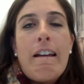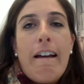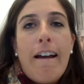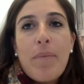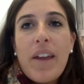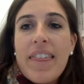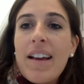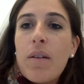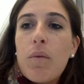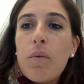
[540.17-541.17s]
I
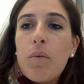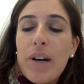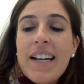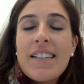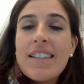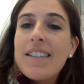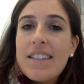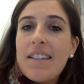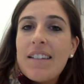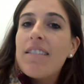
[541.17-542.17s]
think pretty
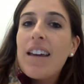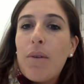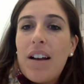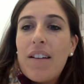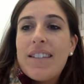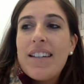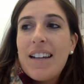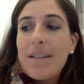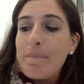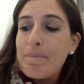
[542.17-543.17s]
consistently what I've
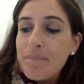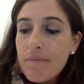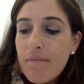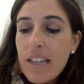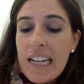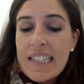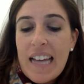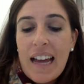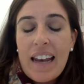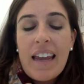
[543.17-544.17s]
seen is
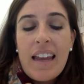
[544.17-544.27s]
that